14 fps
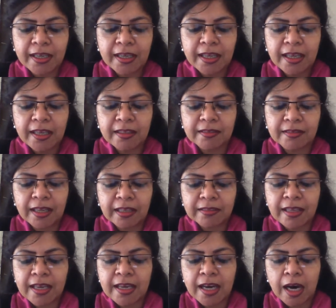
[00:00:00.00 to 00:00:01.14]
He's
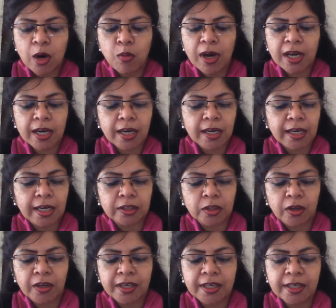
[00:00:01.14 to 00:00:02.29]
asking, how are our
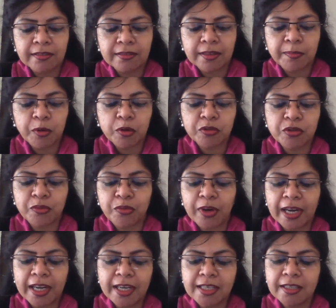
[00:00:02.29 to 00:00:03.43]
authorities supposed to
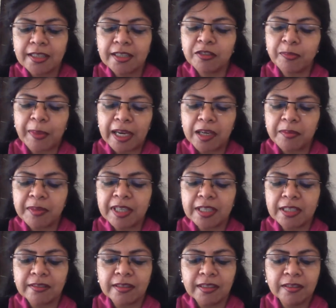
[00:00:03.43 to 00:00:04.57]
fight this pandemic
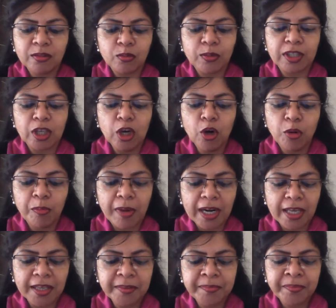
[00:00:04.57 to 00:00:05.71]
disease with no money?